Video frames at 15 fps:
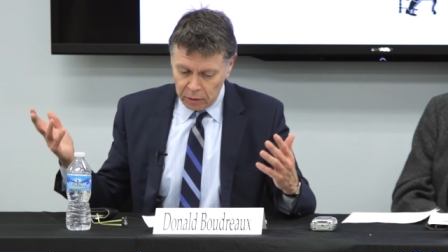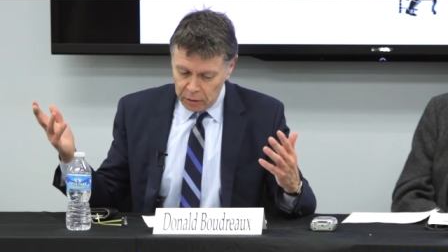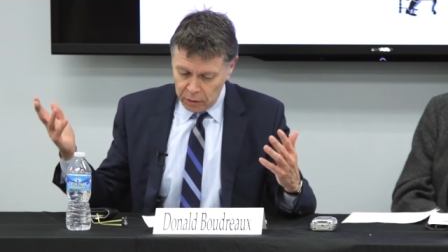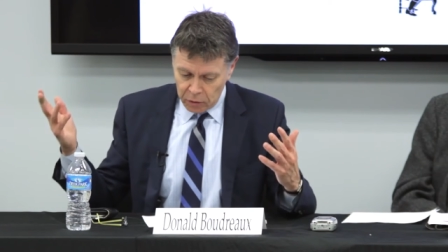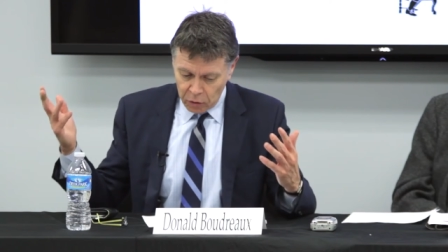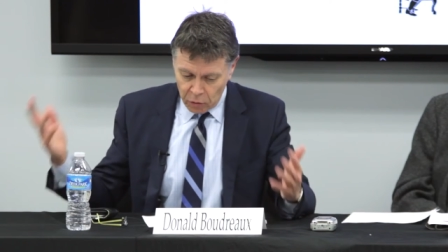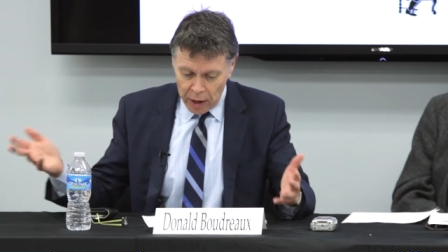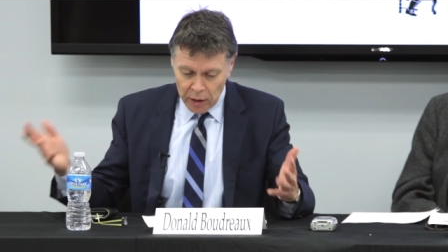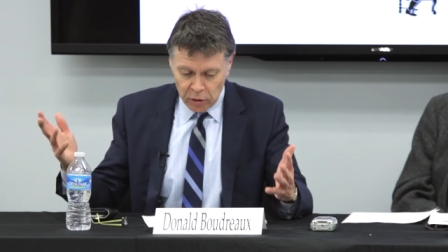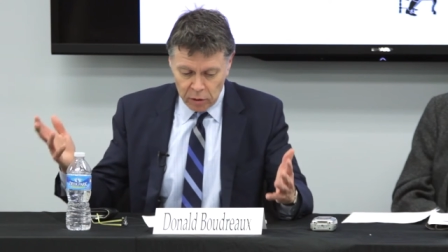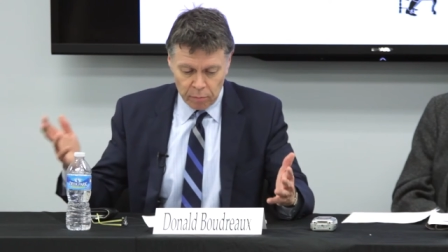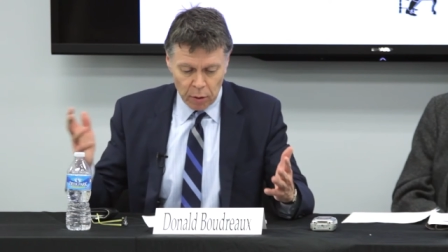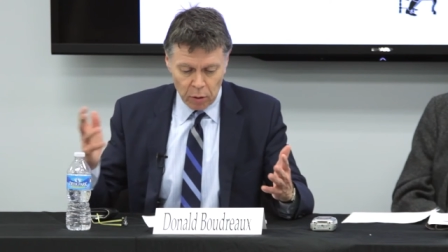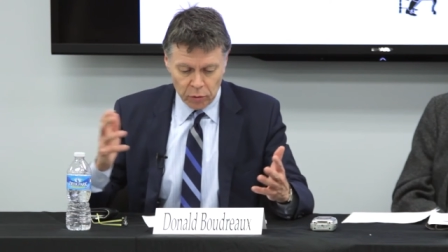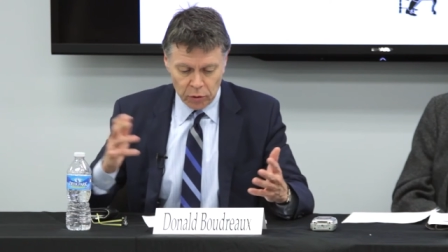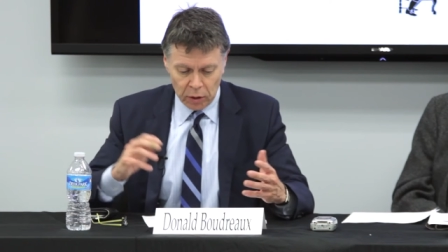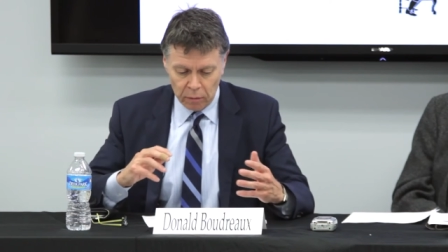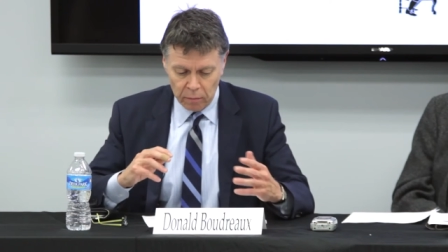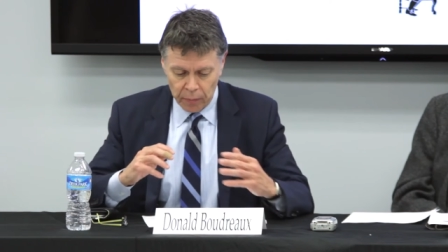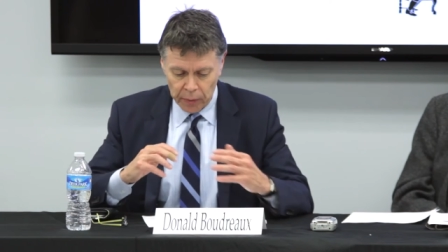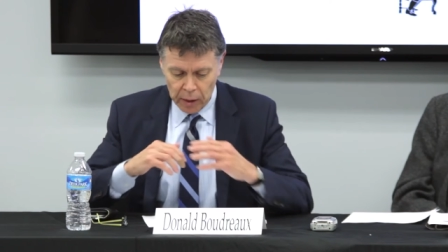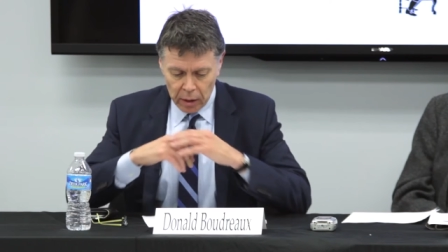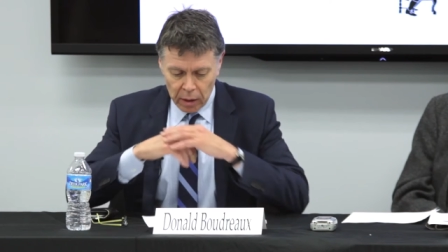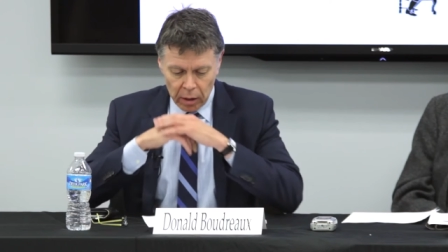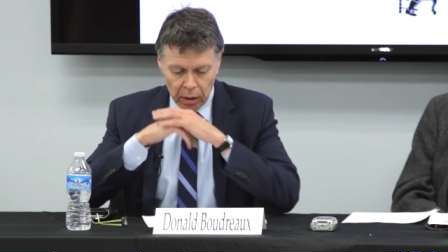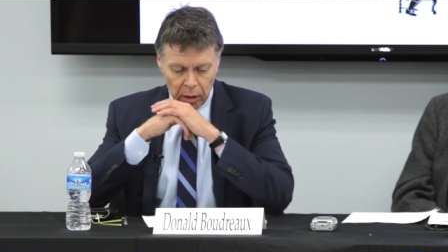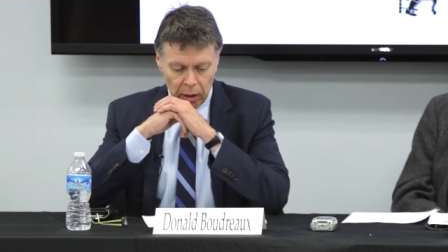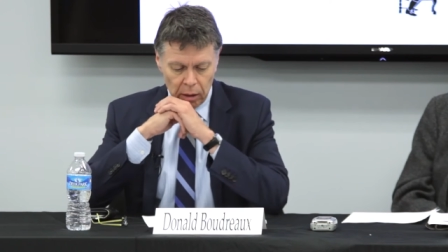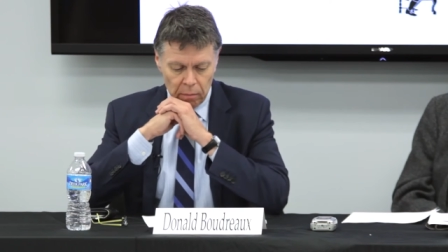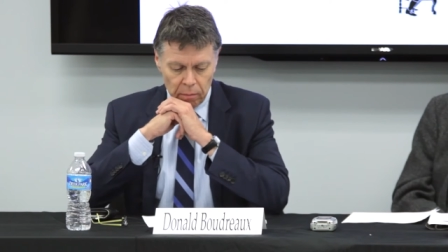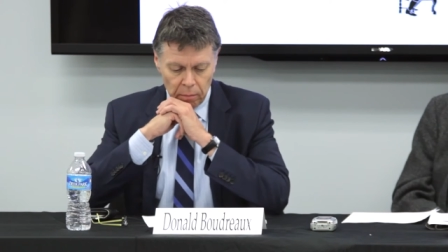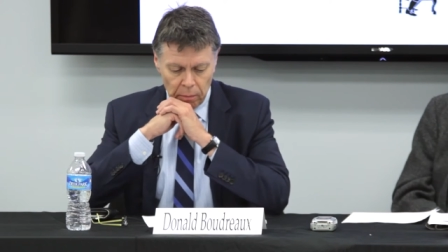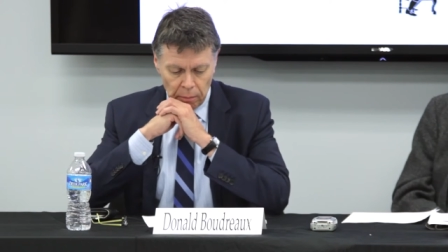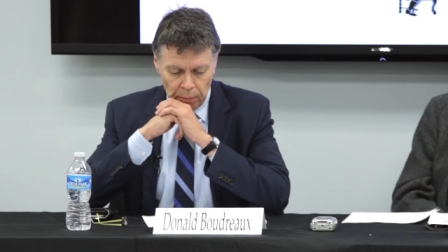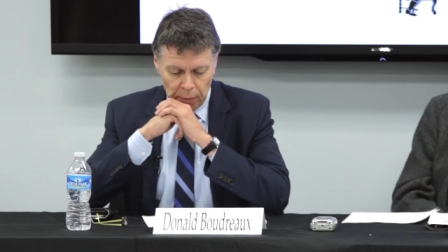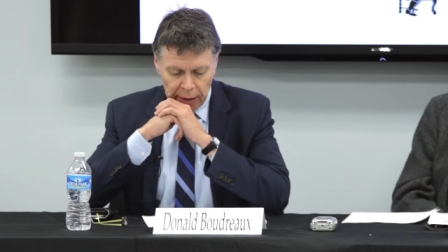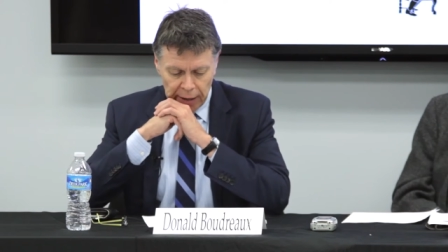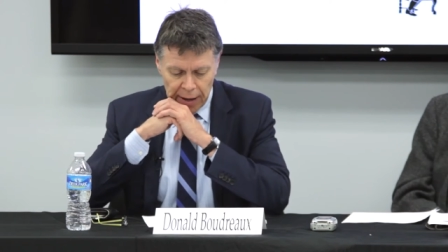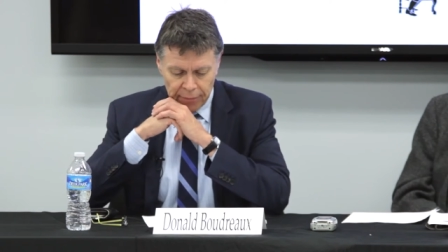It's a great symposium. Uh, but